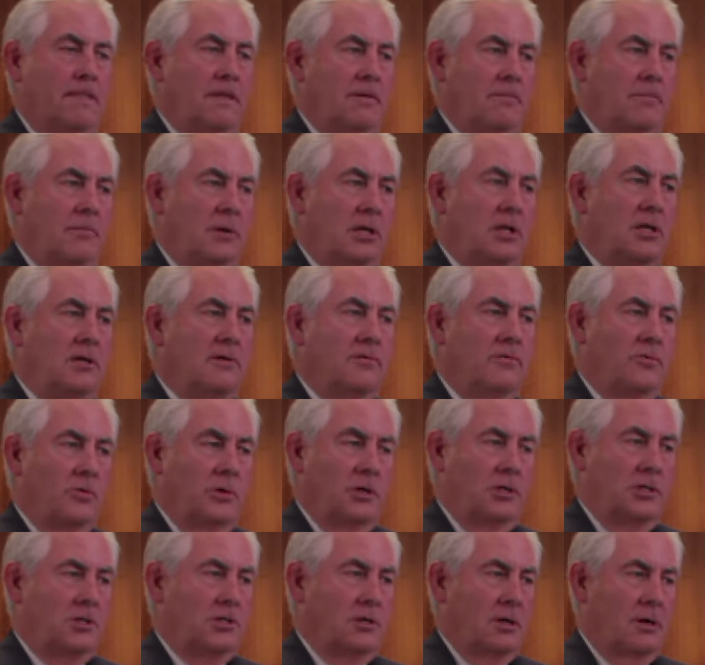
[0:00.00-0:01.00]
many of
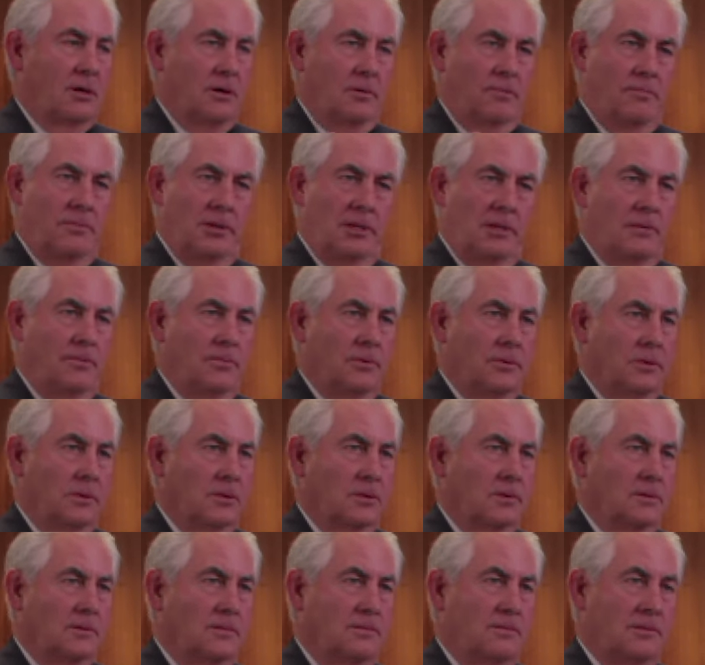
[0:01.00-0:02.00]
which are
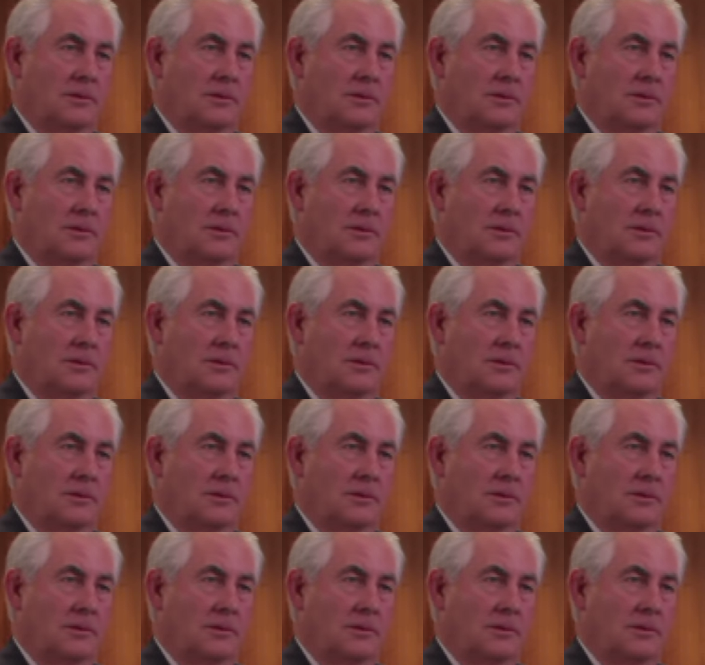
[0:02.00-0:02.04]
people